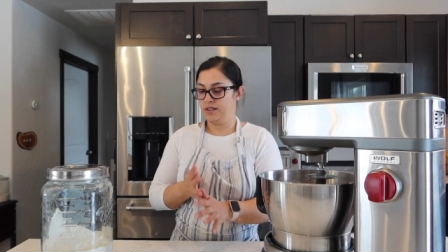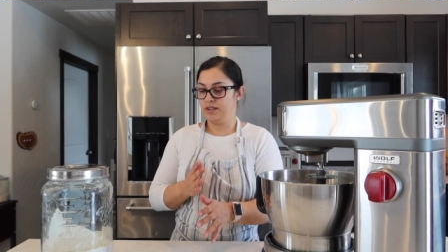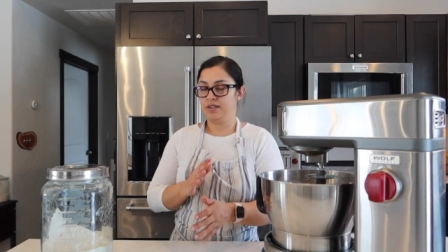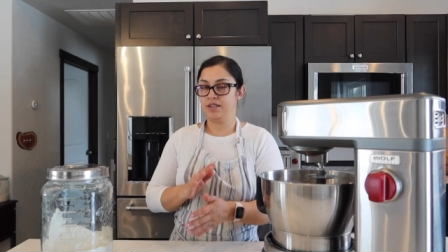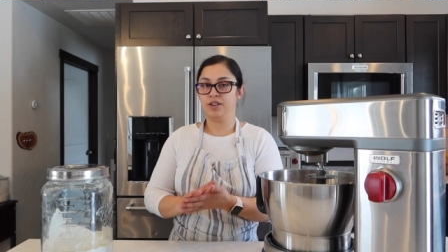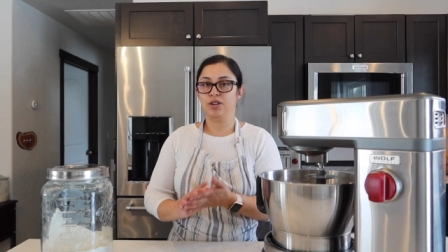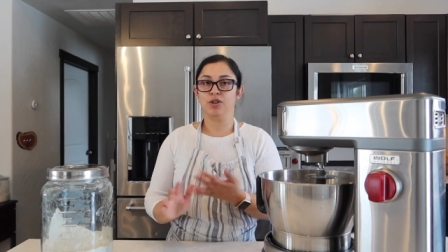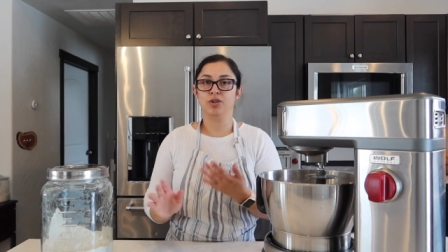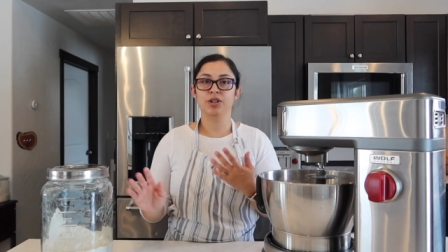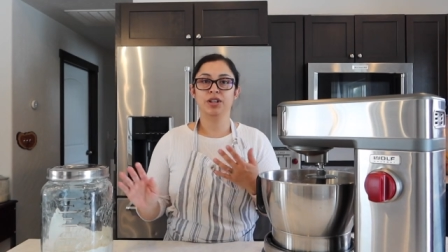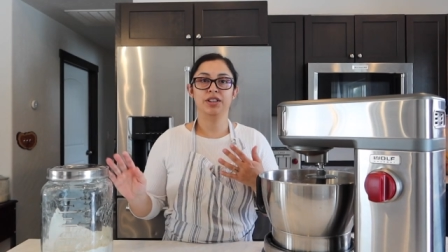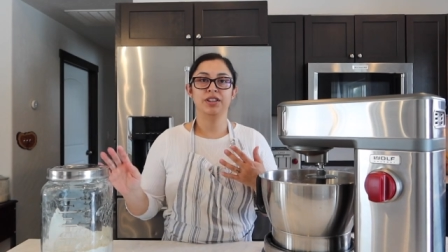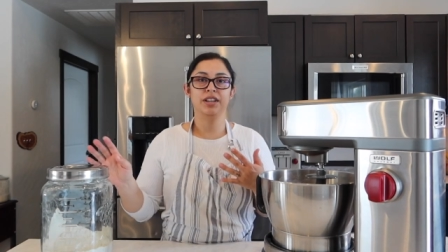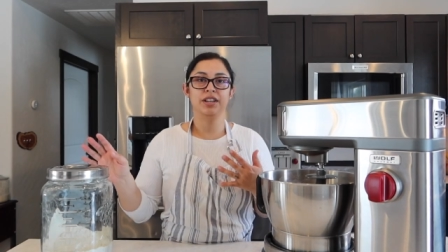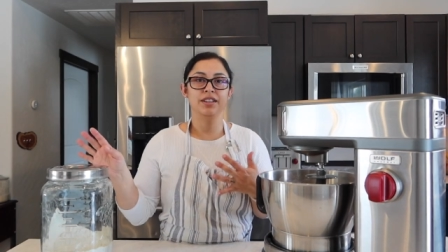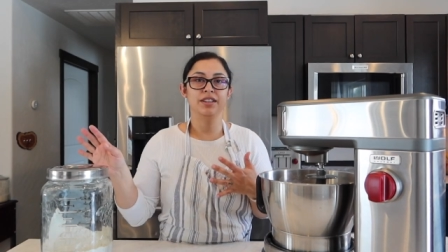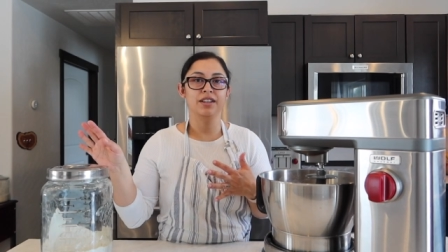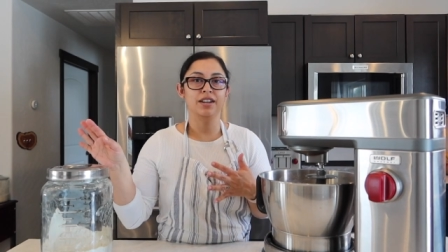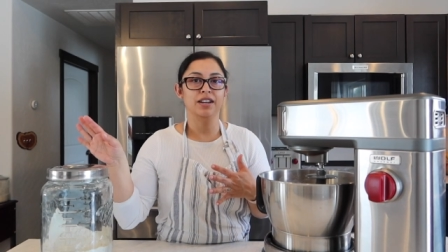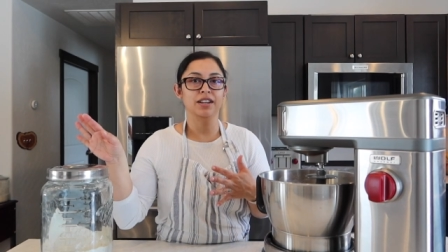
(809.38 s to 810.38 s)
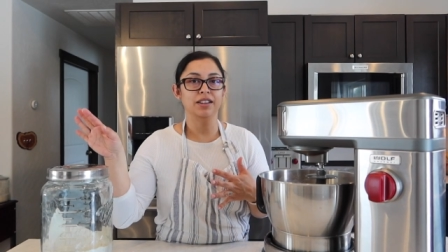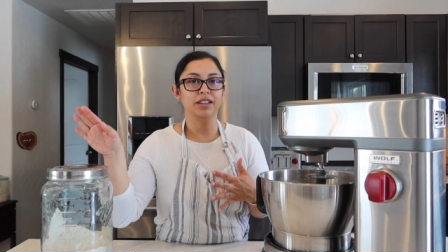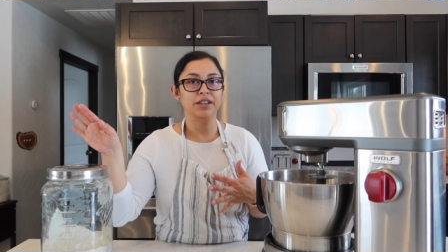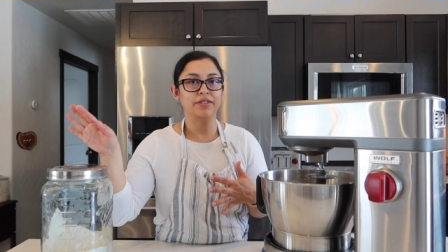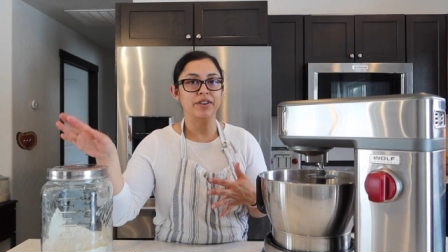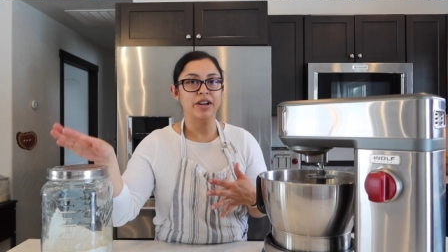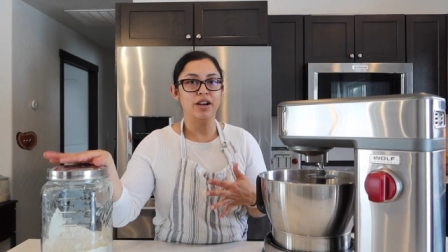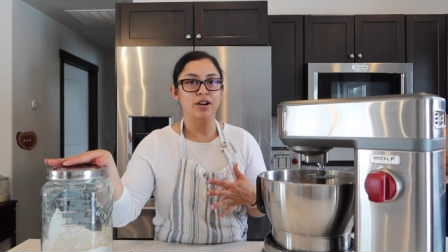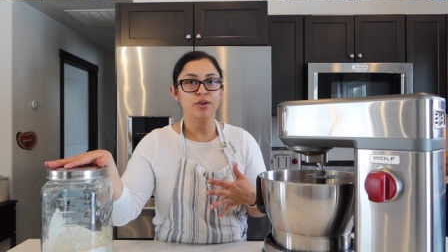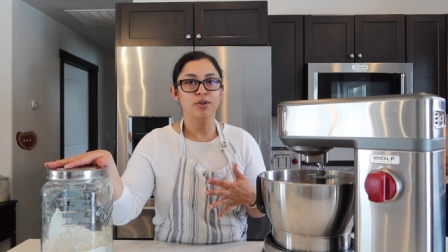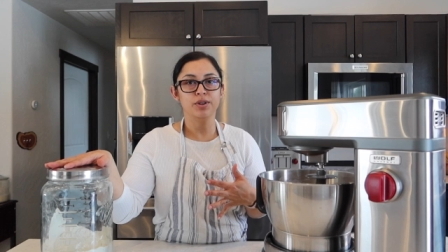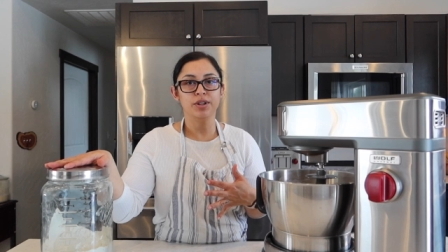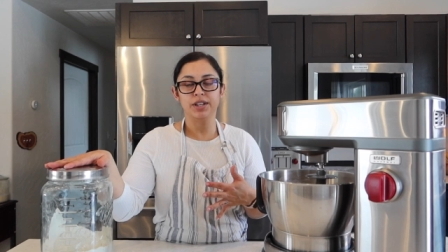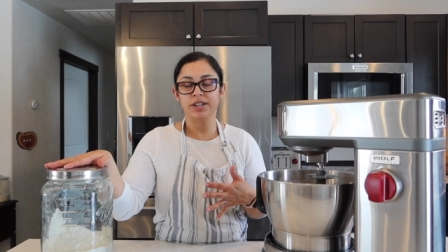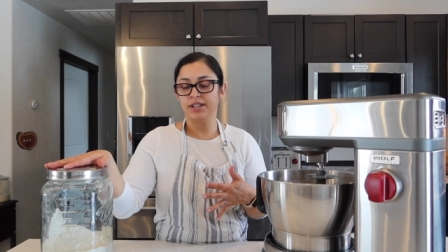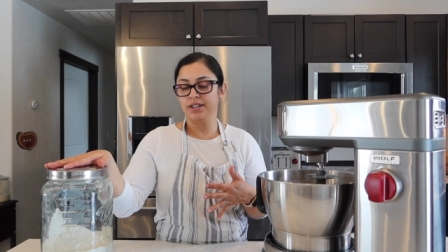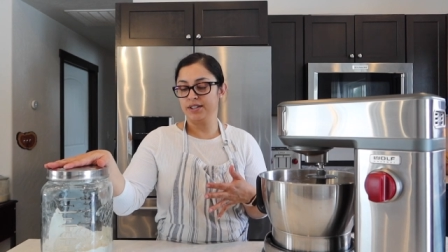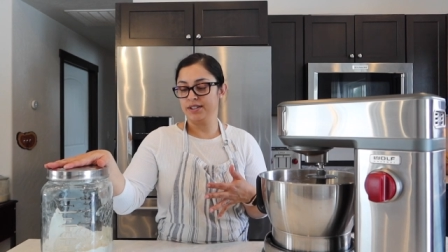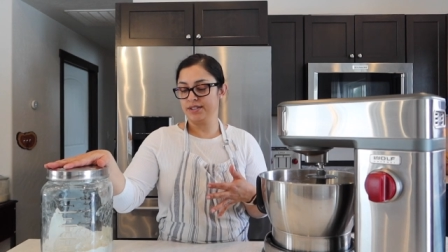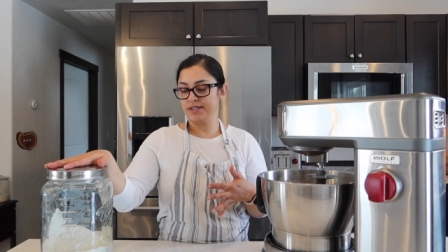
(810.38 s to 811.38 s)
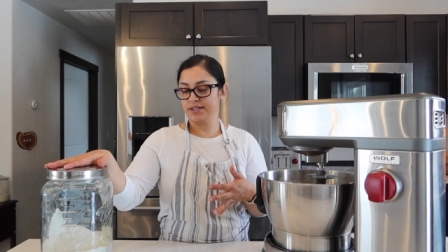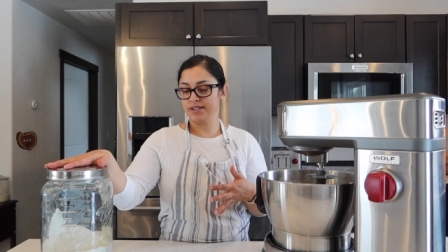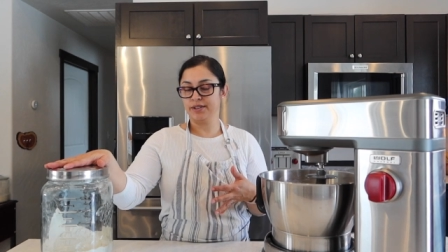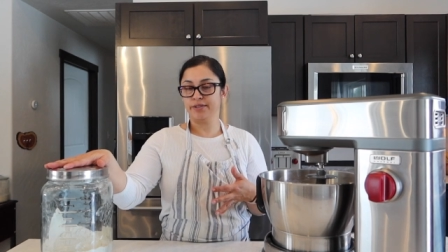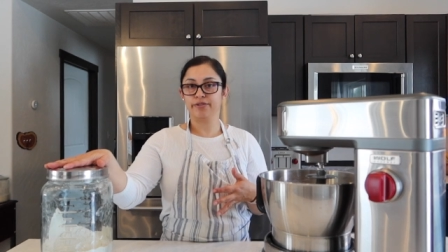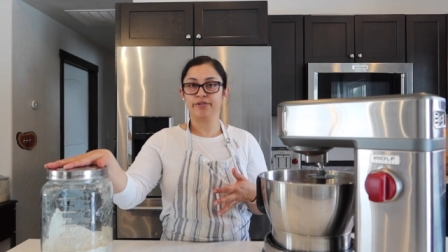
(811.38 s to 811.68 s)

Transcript: The only thing that I leave out is the